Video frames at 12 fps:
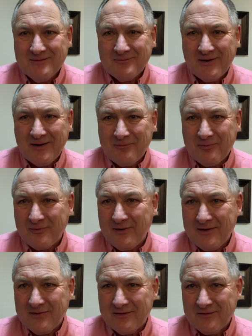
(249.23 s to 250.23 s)
But I
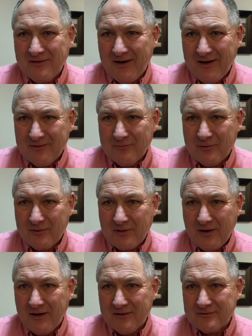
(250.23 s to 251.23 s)
pray that God will
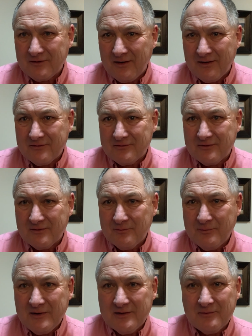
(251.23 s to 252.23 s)
cause us to
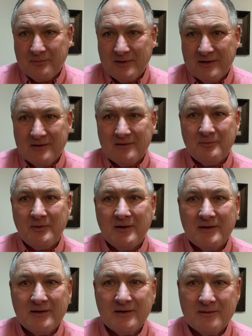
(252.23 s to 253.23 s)
be dependent
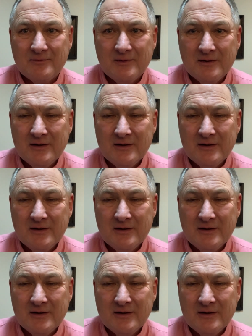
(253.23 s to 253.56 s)
upon him